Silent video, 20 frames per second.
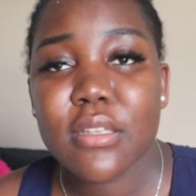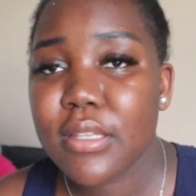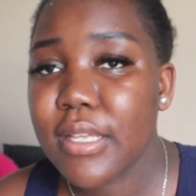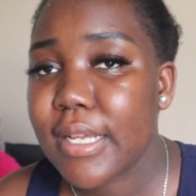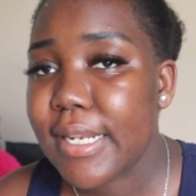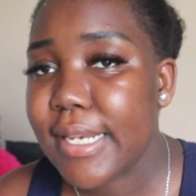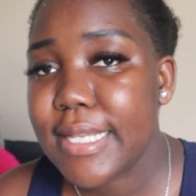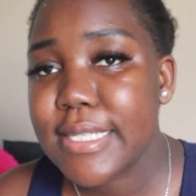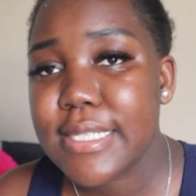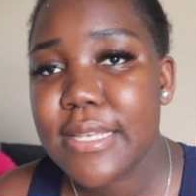
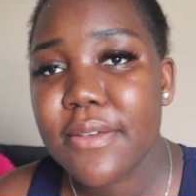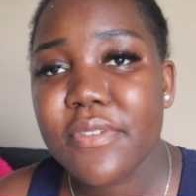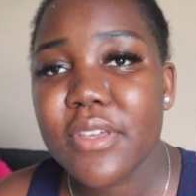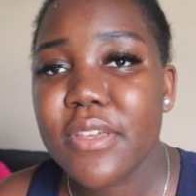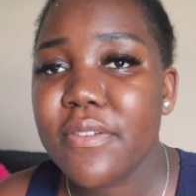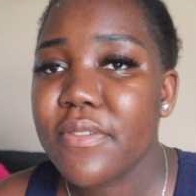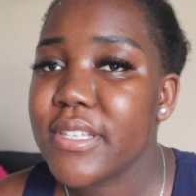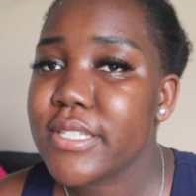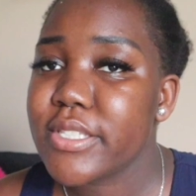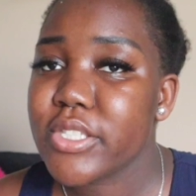The class haven't
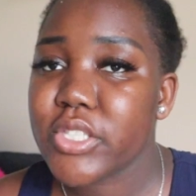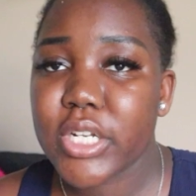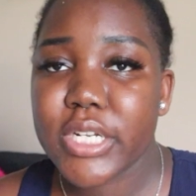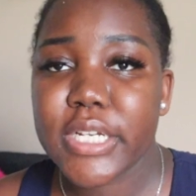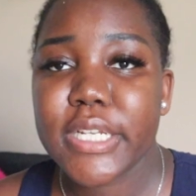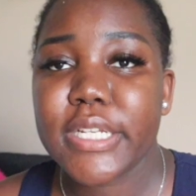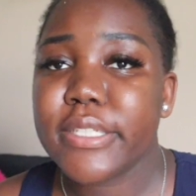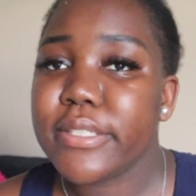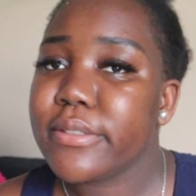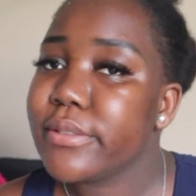even
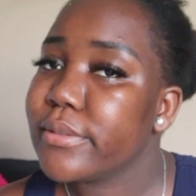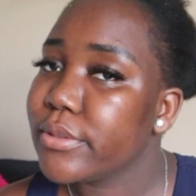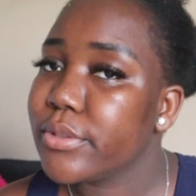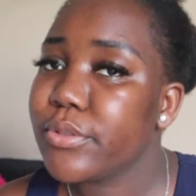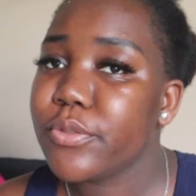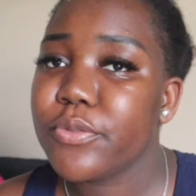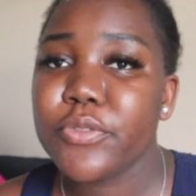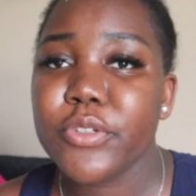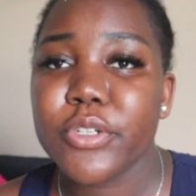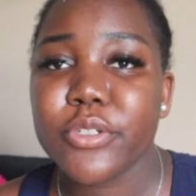started,
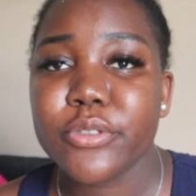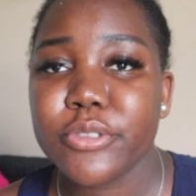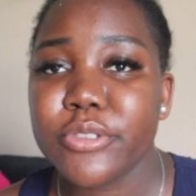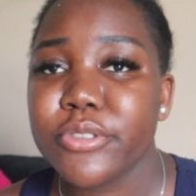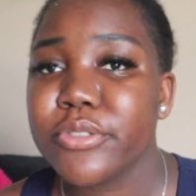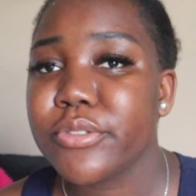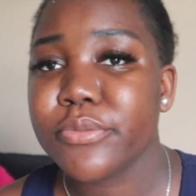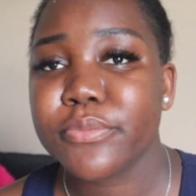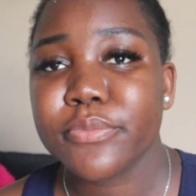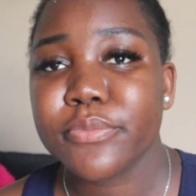you failed.